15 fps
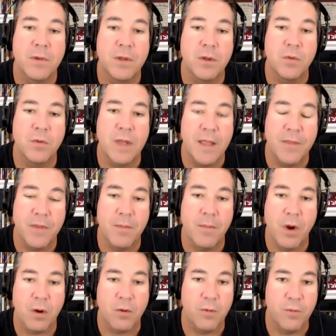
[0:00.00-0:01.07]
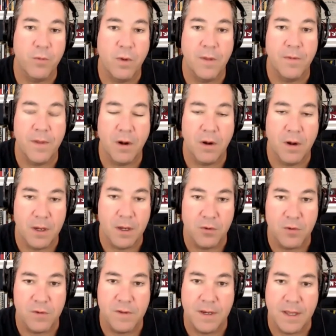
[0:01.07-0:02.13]
to hit the mark with what they're
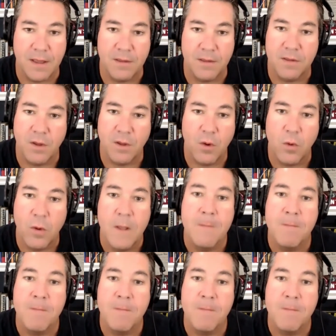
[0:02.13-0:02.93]
interested in. So